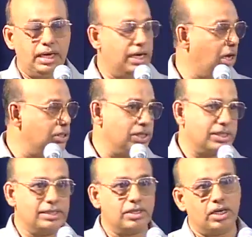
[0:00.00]
I also
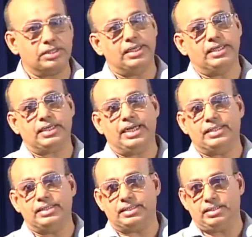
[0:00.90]
congratulate
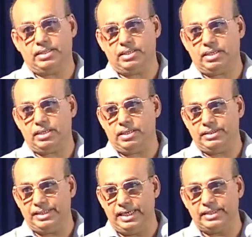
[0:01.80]
at this
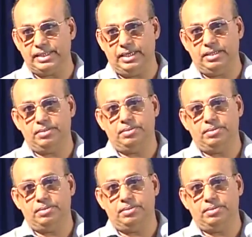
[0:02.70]
juncture